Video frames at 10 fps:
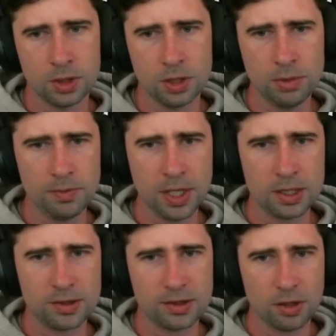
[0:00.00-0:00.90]
Could be
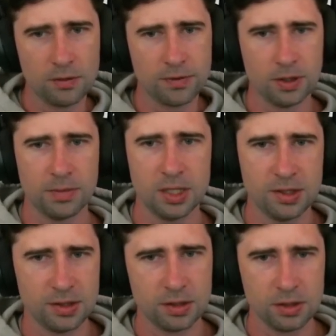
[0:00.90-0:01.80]
playing Surfer. It means
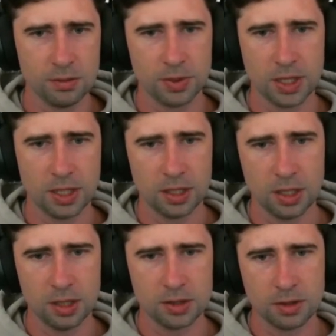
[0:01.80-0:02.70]
he's not going to play it in
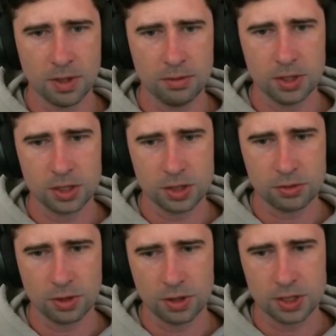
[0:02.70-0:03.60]
here. So maybe we just
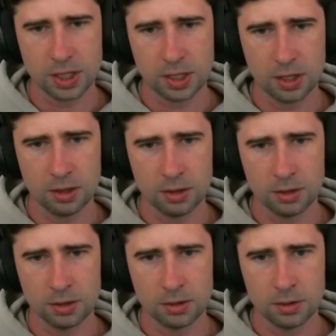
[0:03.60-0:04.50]
throw this out here
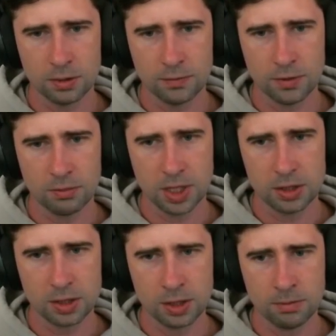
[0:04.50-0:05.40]
for the
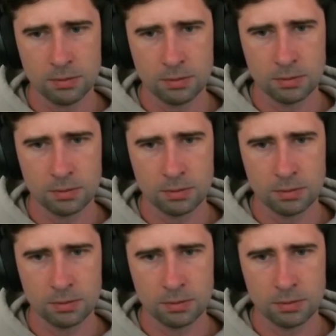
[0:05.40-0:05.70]
meantime.